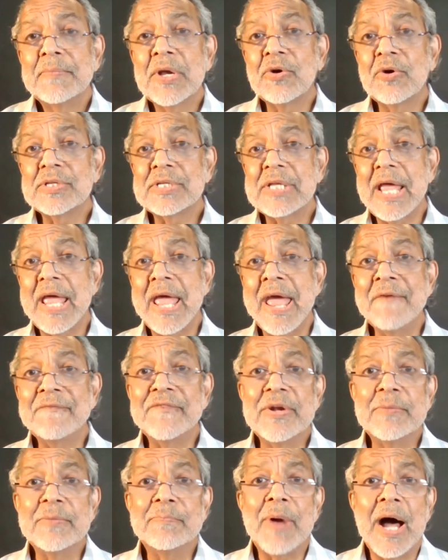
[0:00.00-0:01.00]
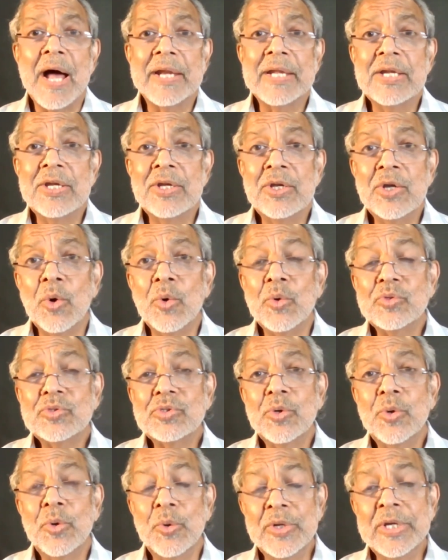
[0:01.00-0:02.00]
because everybody
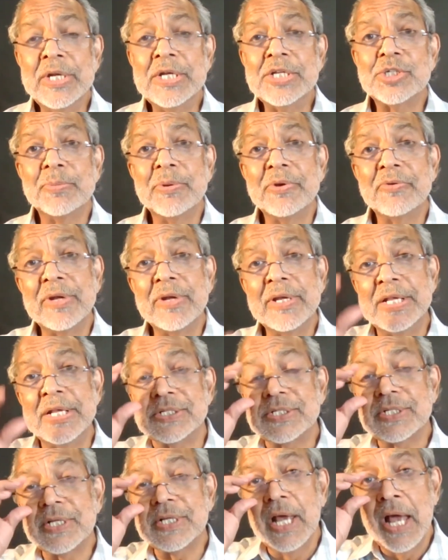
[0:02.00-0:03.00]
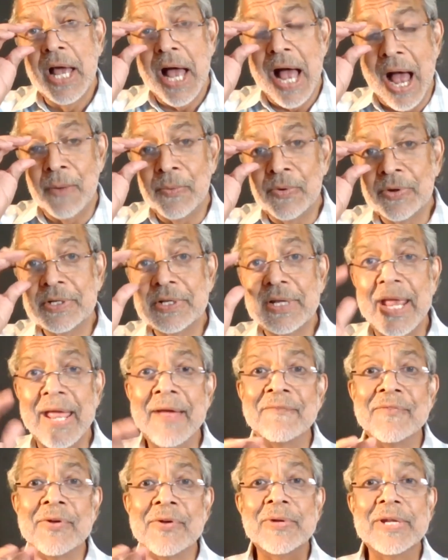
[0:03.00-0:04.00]
knows who needs to be released. I want
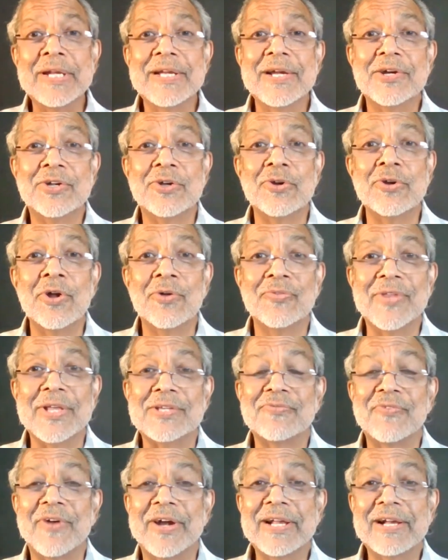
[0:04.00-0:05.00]
every leader to know this